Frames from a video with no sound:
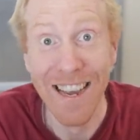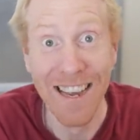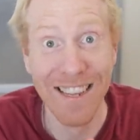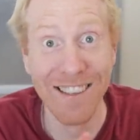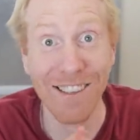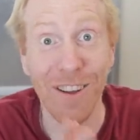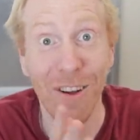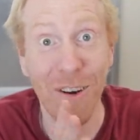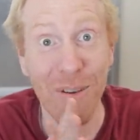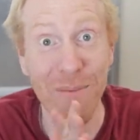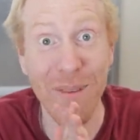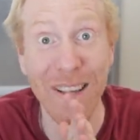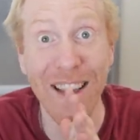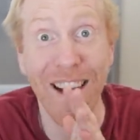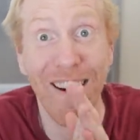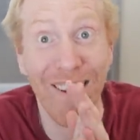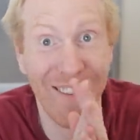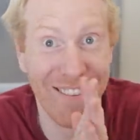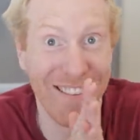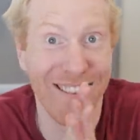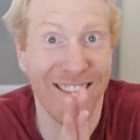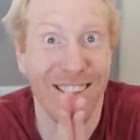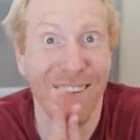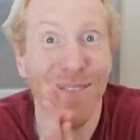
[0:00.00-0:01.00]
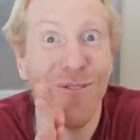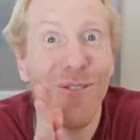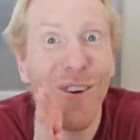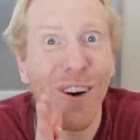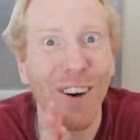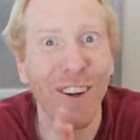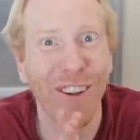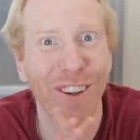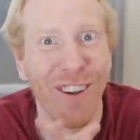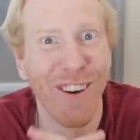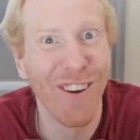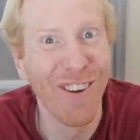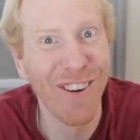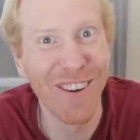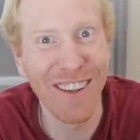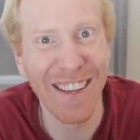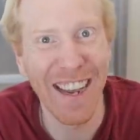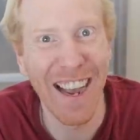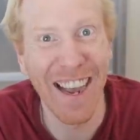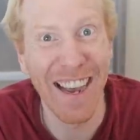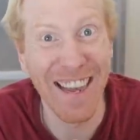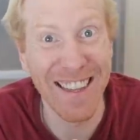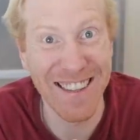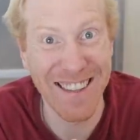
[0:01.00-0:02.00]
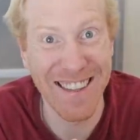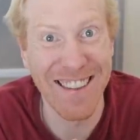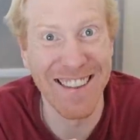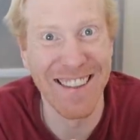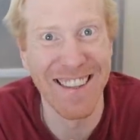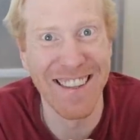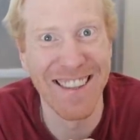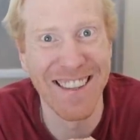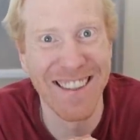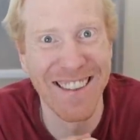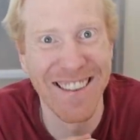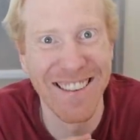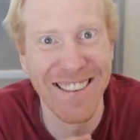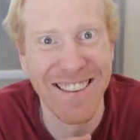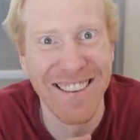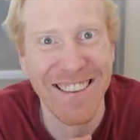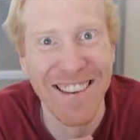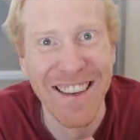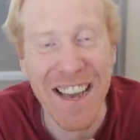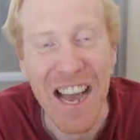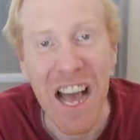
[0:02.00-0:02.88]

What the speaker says: It's going to be awesome. We're going to look at this.